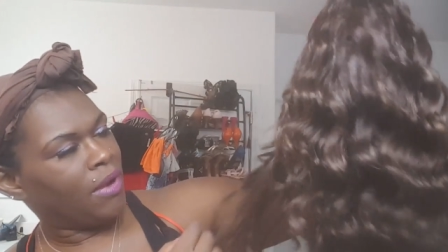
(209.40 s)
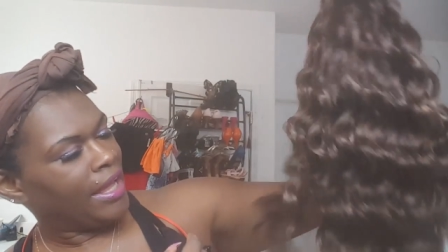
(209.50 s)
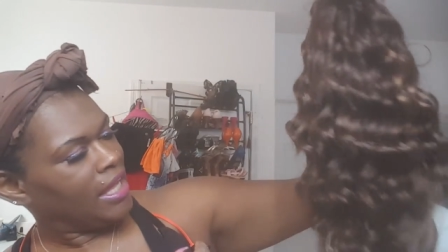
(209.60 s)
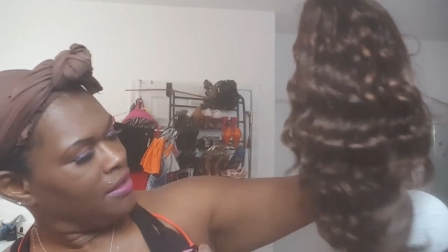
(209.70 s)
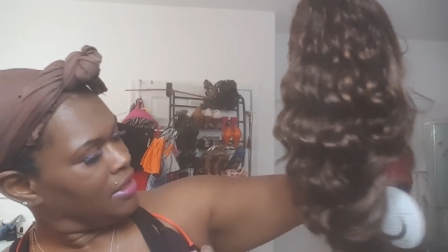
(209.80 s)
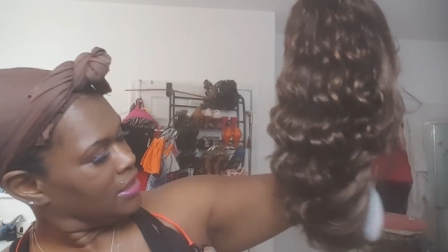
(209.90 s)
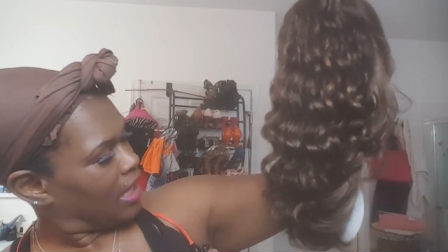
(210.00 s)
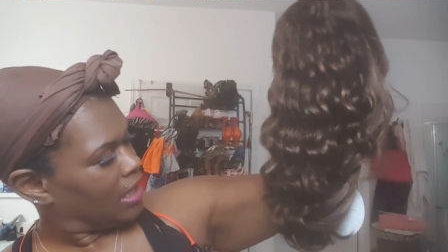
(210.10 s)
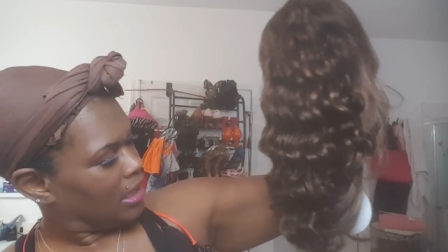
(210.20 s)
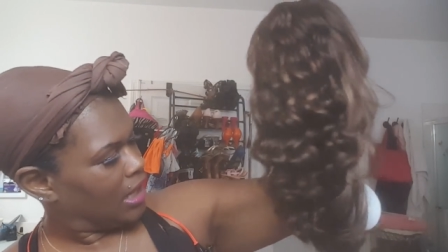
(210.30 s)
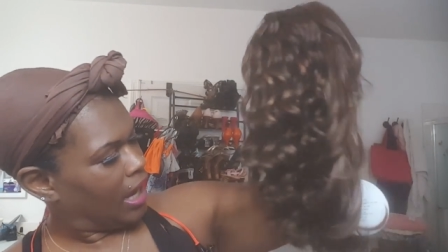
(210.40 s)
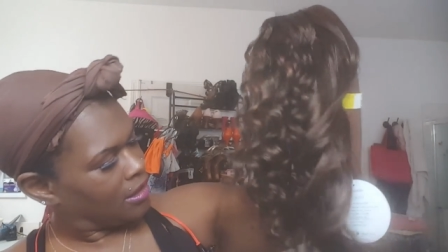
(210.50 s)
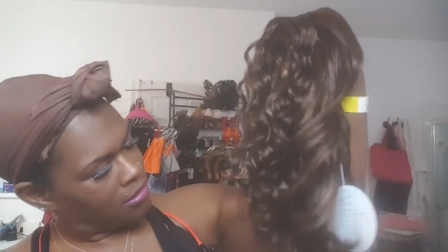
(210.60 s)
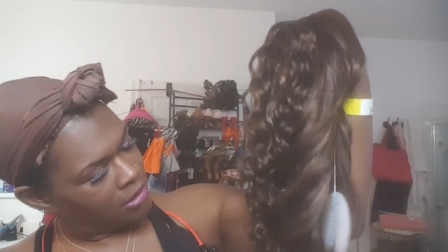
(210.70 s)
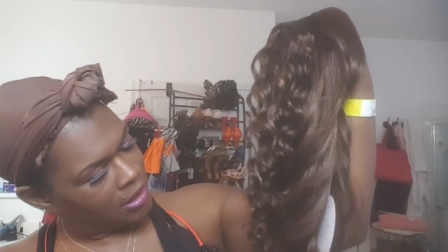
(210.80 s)
wait, it's got a
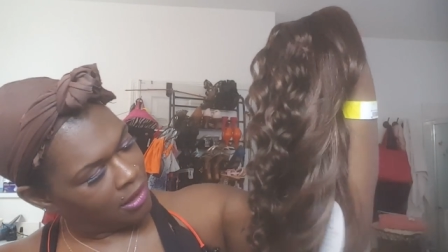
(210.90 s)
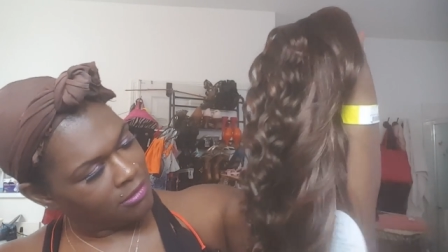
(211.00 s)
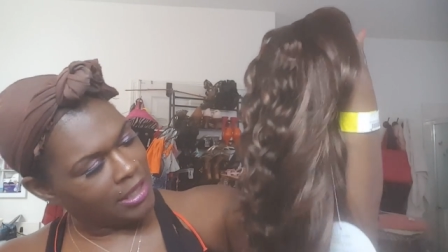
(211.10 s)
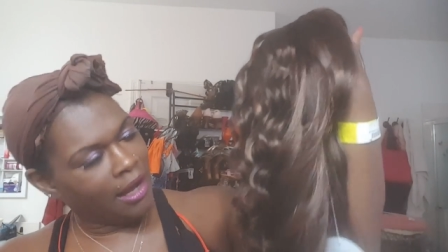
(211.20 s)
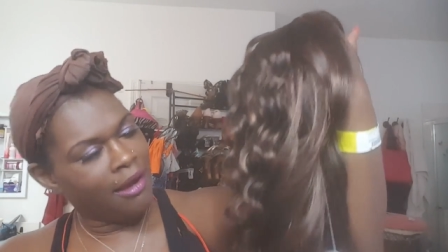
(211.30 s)
lot going on,